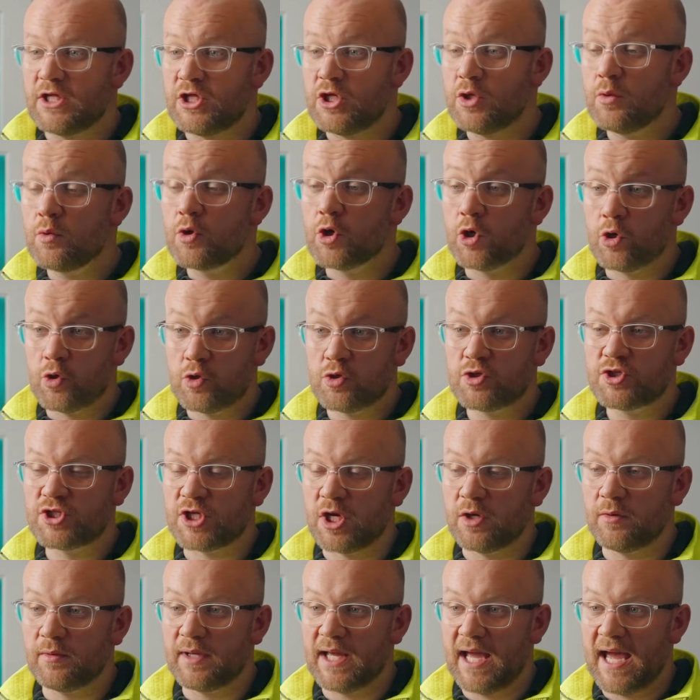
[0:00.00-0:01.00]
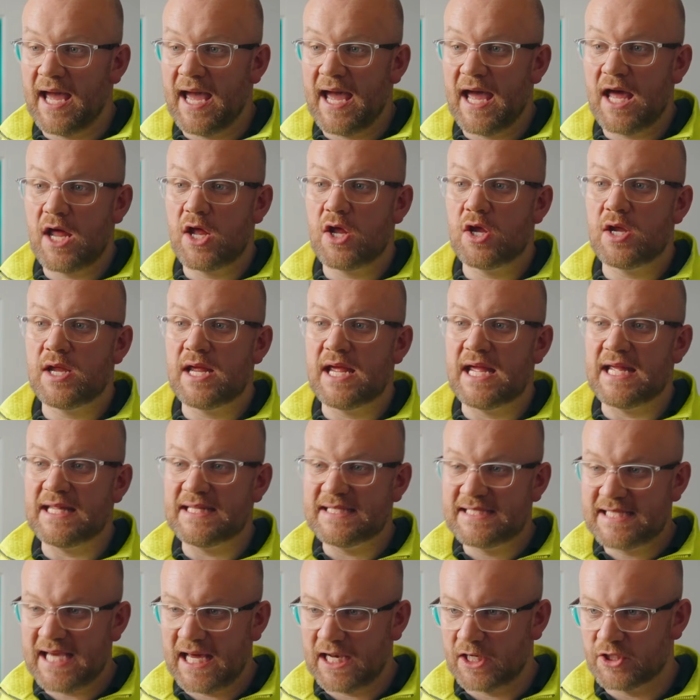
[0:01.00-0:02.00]
You can also get
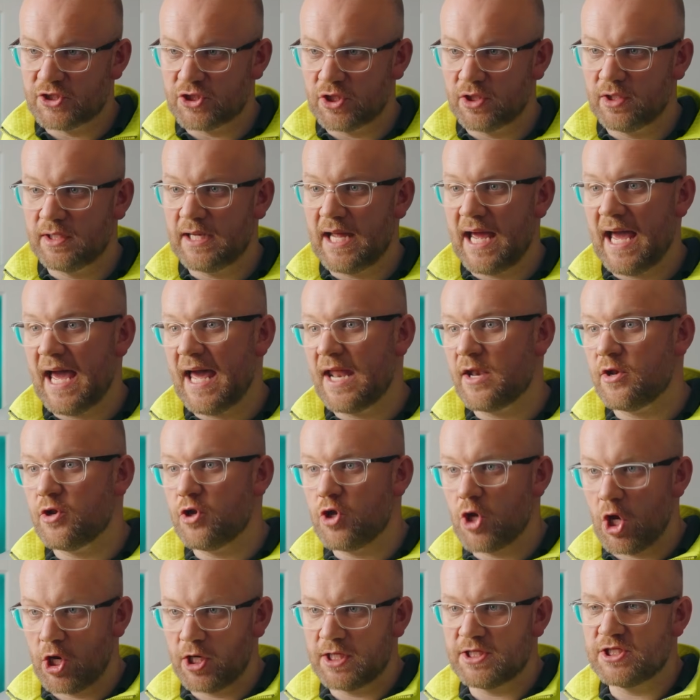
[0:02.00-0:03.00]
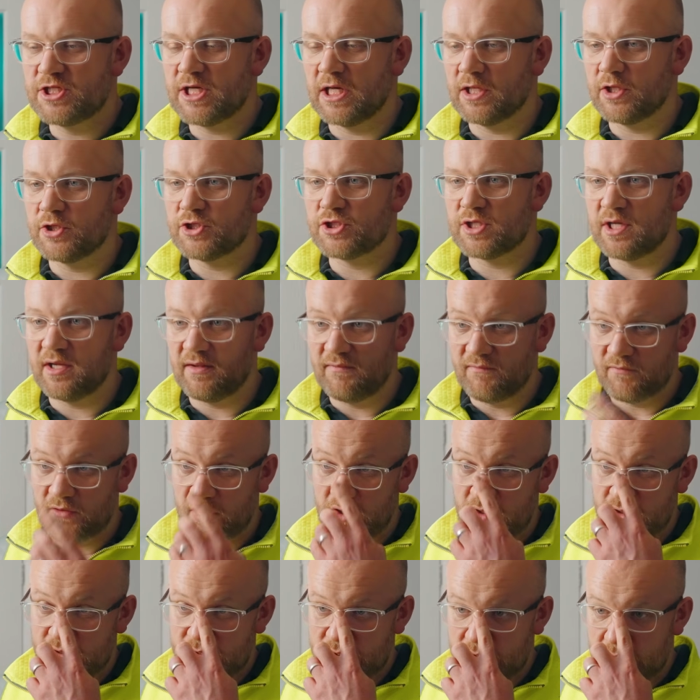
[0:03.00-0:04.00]
intelligent and non-intelligent
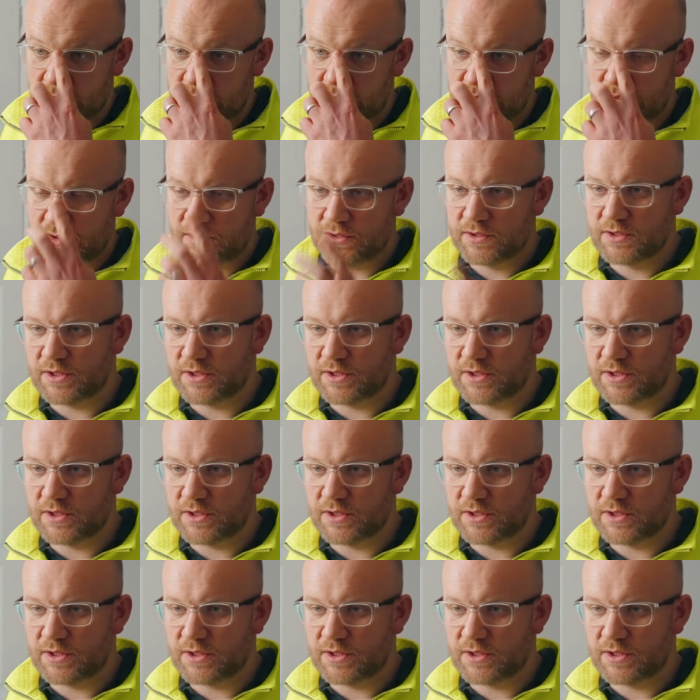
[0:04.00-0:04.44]
inverters.